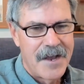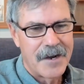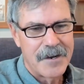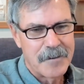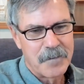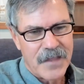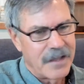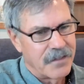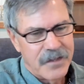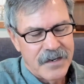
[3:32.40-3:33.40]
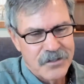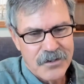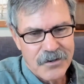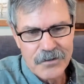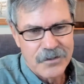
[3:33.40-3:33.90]
Um, and then I
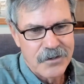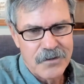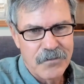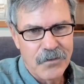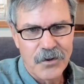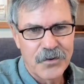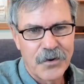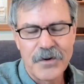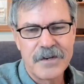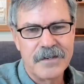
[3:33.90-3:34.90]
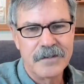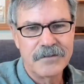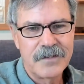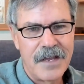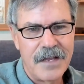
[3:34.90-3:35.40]
started looking for
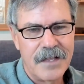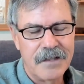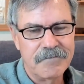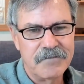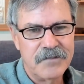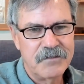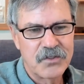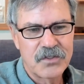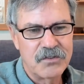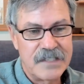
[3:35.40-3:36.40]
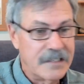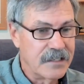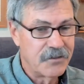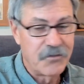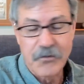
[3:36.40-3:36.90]
alternatives and
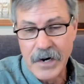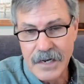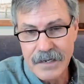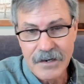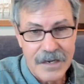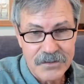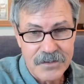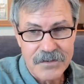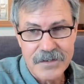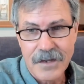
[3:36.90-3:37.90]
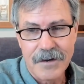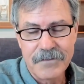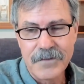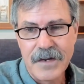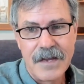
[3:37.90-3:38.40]
did, tried lots of
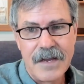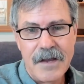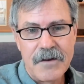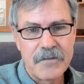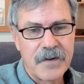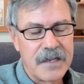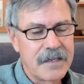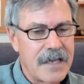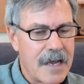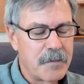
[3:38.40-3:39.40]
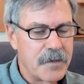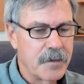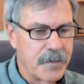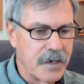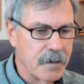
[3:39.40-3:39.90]
stuff finally happened
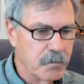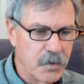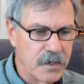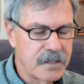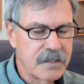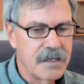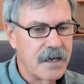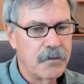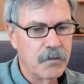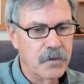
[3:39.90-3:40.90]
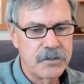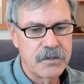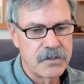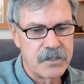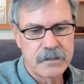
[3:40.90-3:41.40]
upon a book that was
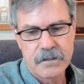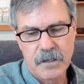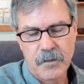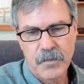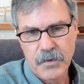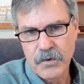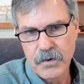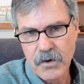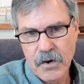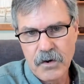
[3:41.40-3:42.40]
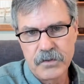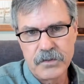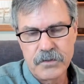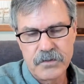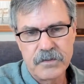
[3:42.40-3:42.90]
suggesting a protocol
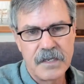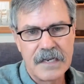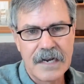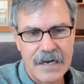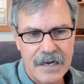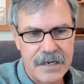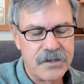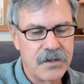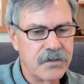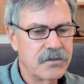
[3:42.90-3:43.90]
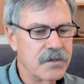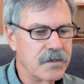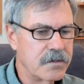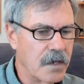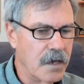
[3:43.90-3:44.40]
using high
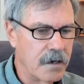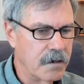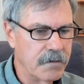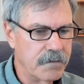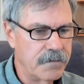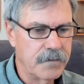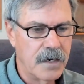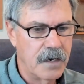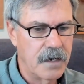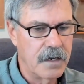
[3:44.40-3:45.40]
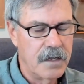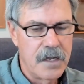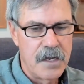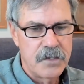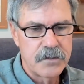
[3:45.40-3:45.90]
doses of uh,
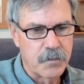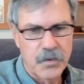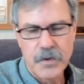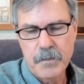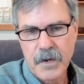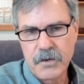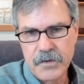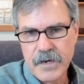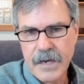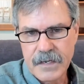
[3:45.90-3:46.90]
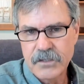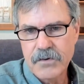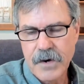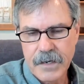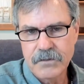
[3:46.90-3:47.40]
some pretty potent
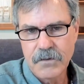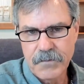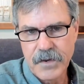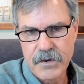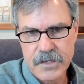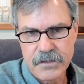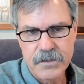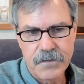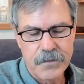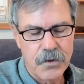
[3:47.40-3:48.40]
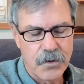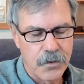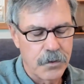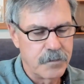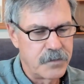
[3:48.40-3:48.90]
extracts of various different
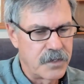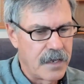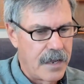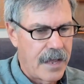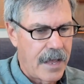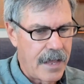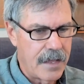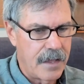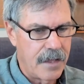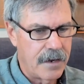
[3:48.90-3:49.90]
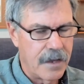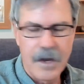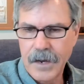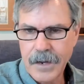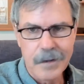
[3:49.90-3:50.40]
herbs. And
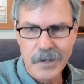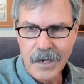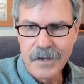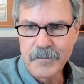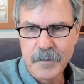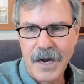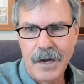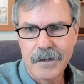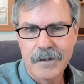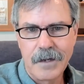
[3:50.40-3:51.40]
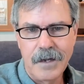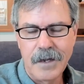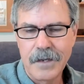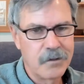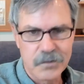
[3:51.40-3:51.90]
I got my life back,
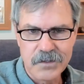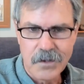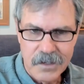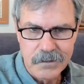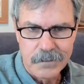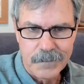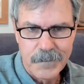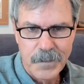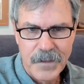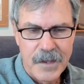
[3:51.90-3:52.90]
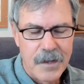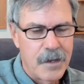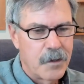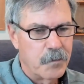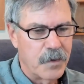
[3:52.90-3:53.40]
and it was awesome.
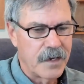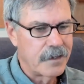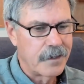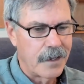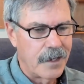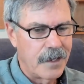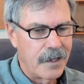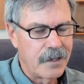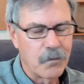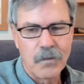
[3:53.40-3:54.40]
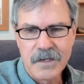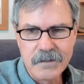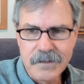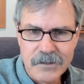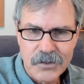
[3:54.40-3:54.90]
But it
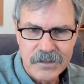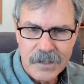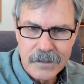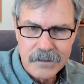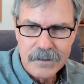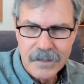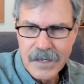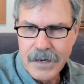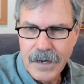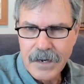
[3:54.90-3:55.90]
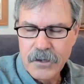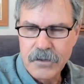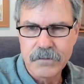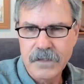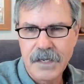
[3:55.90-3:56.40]
wasn't just that I
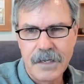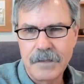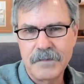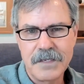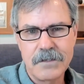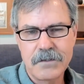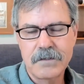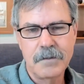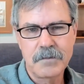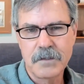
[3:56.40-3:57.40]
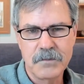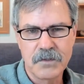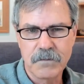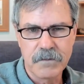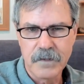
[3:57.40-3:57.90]
overcame these symptoms
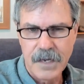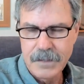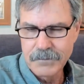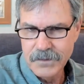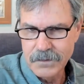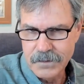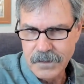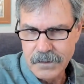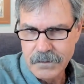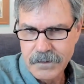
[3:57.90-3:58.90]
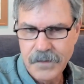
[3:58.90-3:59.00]
of Lyme disease.